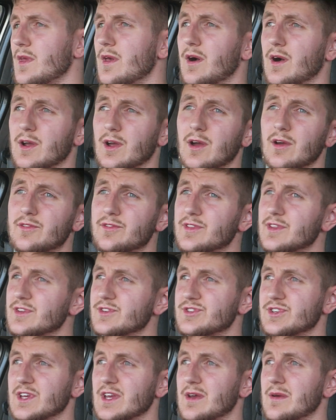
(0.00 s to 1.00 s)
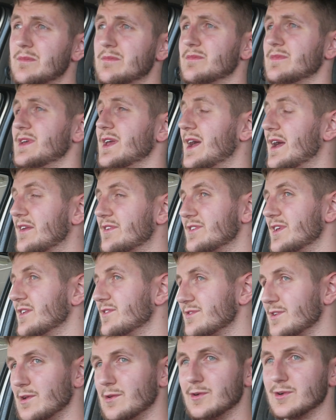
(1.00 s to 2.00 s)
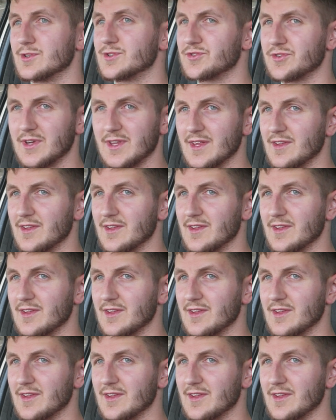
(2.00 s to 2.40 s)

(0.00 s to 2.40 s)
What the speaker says: I go to the gym. Yes, that's a luxury.